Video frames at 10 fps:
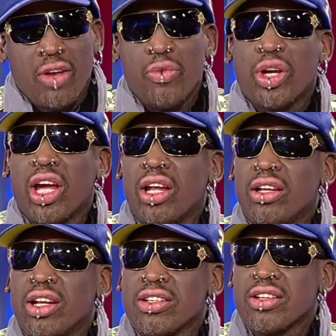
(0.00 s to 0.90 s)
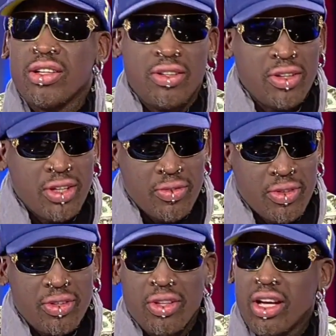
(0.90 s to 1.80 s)
if you can, Dennis,
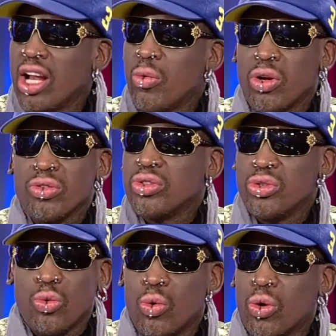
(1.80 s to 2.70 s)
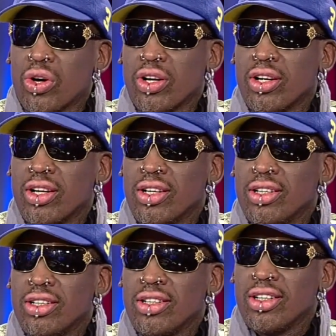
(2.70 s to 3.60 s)
I don't want to do war.
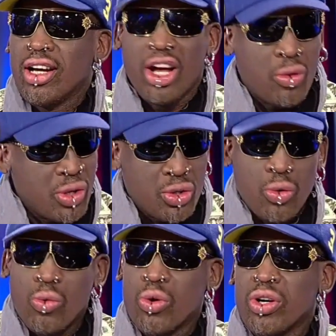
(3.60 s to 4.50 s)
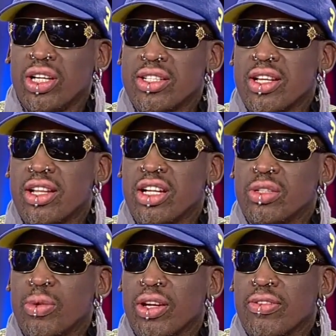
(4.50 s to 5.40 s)
I don't want to do war. He said that
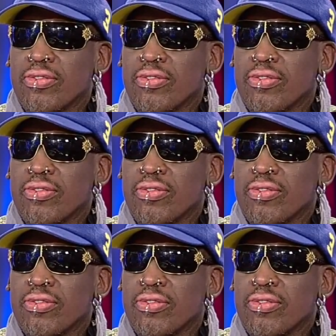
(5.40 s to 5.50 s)
to me.